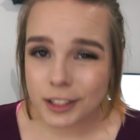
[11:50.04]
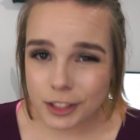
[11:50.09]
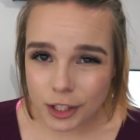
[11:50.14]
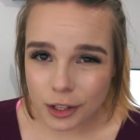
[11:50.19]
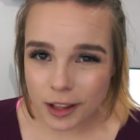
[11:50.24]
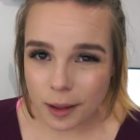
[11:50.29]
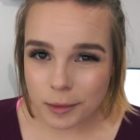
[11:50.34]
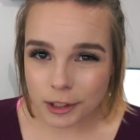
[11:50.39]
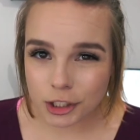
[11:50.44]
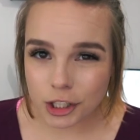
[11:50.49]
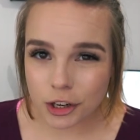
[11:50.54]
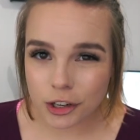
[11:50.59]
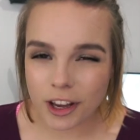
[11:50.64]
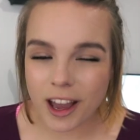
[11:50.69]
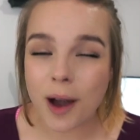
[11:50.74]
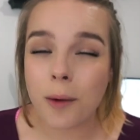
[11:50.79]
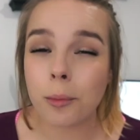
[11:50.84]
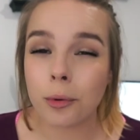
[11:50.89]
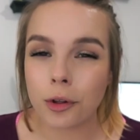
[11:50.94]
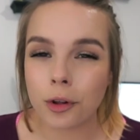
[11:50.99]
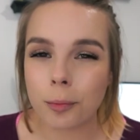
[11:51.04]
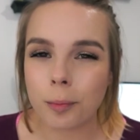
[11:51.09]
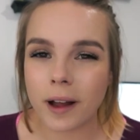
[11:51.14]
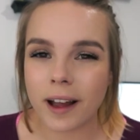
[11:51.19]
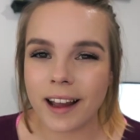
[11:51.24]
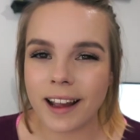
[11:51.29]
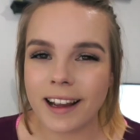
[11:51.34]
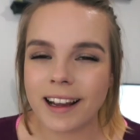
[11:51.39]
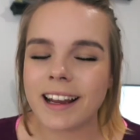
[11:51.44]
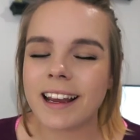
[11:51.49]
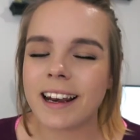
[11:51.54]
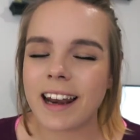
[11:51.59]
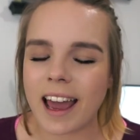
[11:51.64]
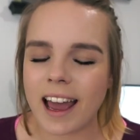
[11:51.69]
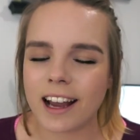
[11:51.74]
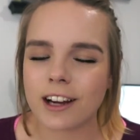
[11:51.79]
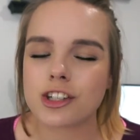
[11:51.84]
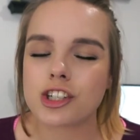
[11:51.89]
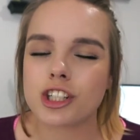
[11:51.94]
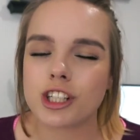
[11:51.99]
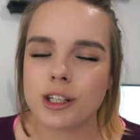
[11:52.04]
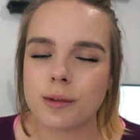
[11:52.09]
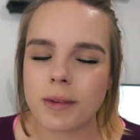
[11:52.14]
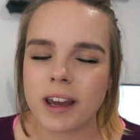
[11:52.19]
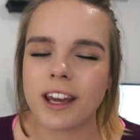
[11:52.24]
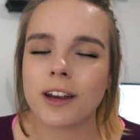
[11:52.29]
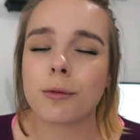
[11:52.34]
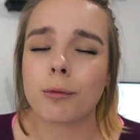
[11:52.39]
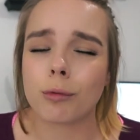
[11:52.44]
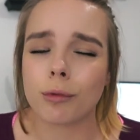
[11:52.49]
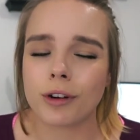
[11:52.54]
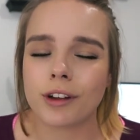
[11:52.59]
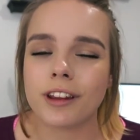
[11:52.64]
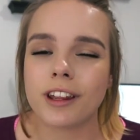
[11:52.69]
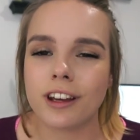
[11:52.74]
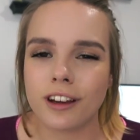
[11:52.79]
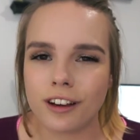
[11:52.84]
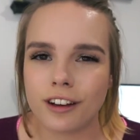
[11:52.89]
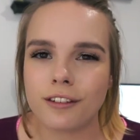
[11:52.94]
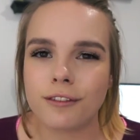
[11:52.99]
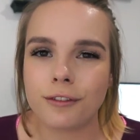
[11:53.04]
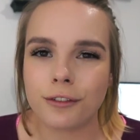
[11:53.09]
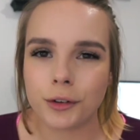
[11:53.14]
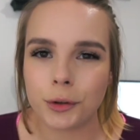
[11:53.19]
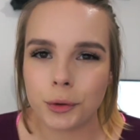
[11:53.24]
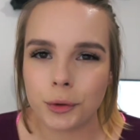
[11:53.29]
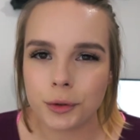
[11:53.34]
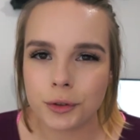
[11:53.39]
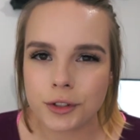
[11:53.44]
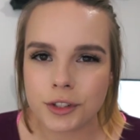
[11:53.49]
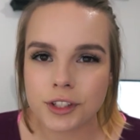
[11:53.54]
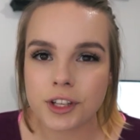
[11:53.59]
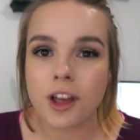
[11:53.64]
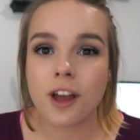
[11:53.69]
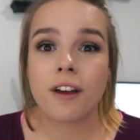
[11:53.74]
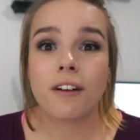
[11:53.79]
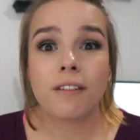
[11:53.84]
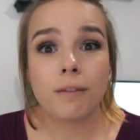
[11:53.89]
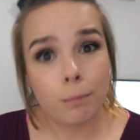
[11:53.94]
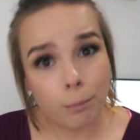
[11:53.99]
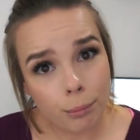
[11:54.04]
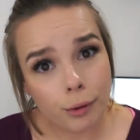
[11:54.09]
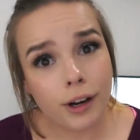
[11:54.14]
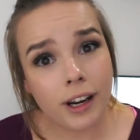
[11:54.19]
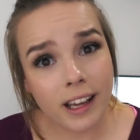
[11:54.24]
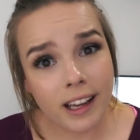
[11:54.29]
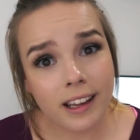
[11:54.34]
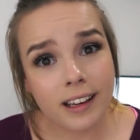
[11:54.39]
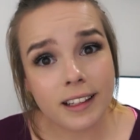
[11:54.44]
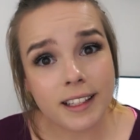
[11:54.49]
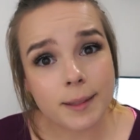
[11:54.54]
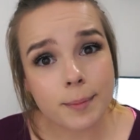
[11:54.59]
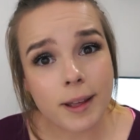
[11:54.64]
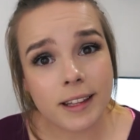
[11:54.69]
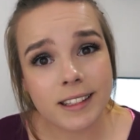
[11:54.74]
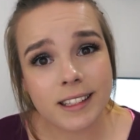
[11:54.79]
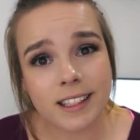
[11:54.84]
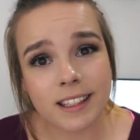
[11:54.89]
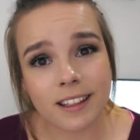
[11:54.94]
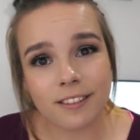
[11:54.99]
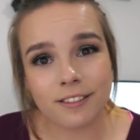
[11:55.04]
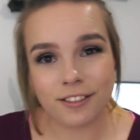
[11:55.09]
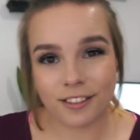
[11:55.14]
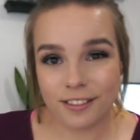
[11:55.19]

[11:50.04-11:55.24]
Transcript: So let me show you how bulk buying can actually make really good foods pretty inexpensive.